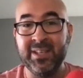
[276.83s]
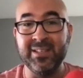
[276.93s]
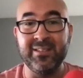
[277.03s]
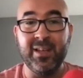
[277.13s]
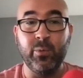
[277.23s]

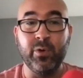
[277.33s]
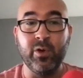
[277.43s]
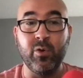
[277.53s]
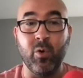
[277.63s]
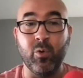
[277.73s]
Instead, we're
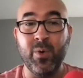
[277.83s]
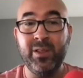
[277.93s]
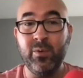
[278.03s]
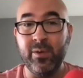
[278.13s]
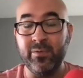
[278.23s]
going to go
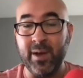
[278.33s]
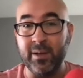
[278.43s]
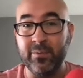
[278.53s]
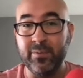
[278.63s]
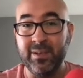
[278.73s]
queen to
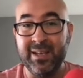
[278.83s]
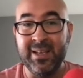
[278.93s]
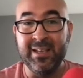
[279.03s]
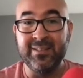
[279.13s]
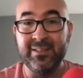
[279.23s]
a5,
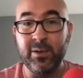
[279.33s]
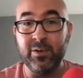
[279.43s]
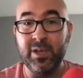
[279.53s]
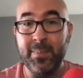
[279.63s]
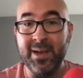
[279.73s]
still
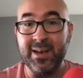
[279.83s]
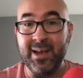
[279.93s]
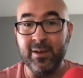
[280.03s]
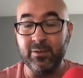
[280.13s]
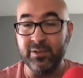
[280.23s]
keeping an
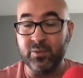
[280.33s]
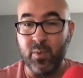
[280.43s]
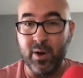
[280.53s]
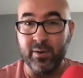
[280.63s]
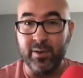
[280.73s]
eye on the
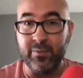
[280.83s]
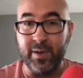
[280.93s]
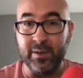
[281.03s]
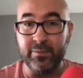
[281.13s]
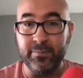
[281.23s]
square on
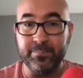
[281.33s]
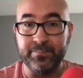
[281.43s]
f5.